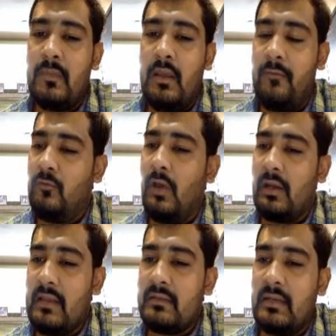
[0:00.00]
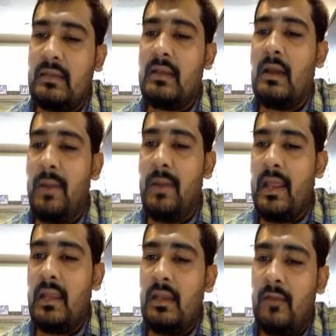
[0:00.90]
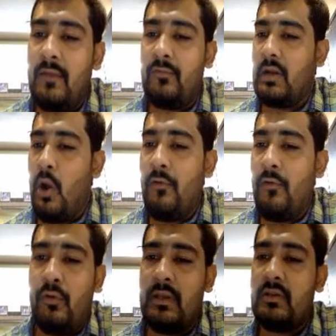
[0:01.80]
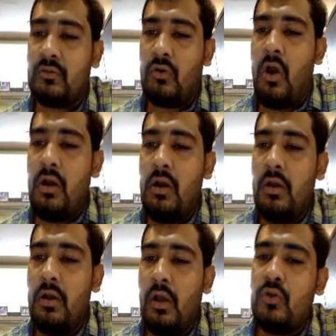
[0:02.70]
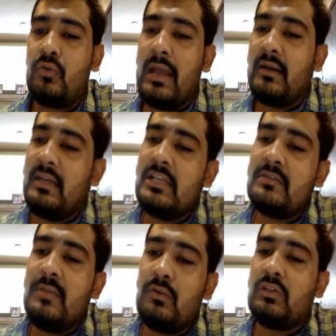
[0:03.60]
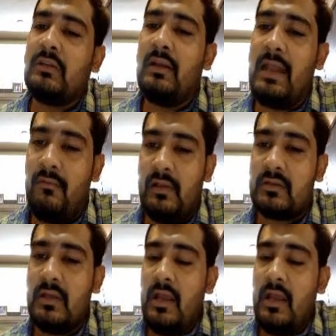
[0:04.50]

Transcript: If you are constructing a building, if your ground floor is strong, you can reach B2 C1 levels.